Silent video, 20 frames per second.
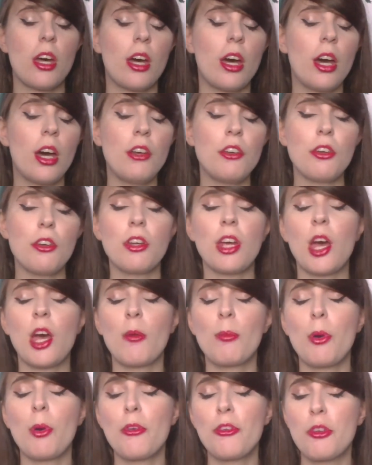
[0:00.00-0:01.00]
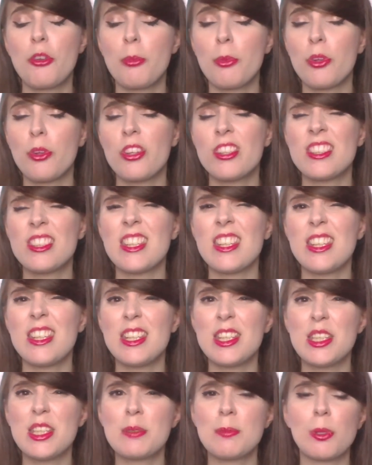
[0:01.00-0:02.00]
I don't know how possible this
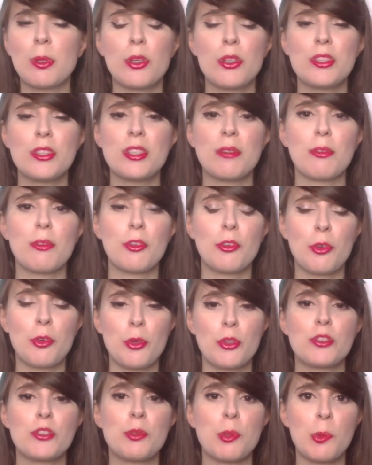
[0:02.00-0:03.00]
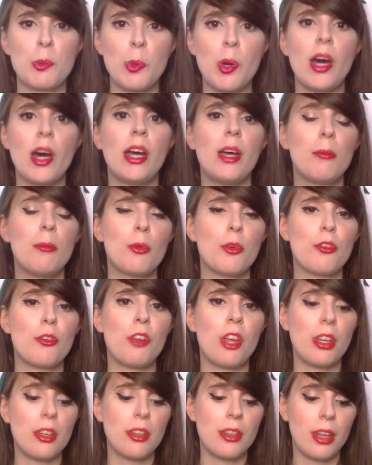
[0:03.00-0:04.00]
is, because it would of course require more
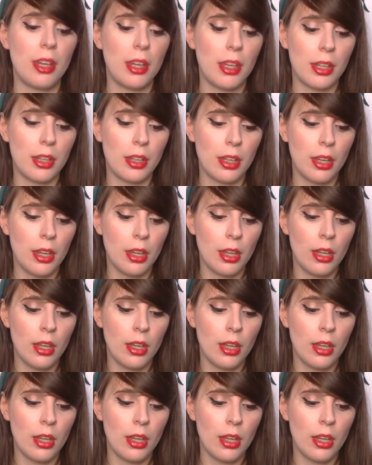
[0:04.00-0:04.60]
funding,